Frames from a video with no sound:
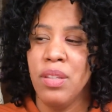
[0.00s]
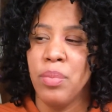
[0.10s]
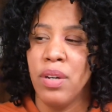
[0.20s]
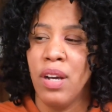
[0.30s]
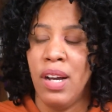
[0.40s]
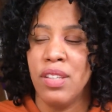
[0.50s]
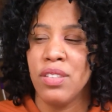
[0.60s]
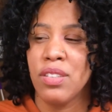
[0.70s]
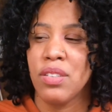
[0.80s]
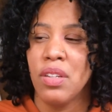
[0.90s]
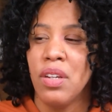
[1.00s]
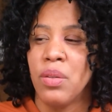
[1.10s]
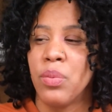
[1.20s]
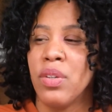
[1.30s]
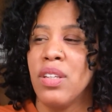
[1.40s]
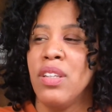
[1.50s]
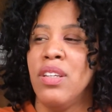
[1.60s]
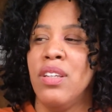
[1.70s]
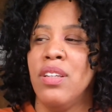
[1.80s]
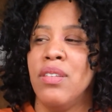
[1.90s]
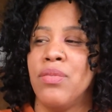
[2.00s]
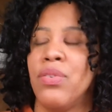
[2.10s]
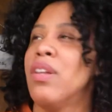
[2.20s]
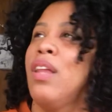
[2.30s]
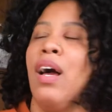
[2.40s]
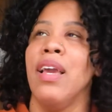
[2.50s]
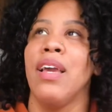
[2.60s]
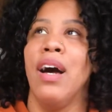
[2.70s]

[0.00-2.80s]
but I just really feel like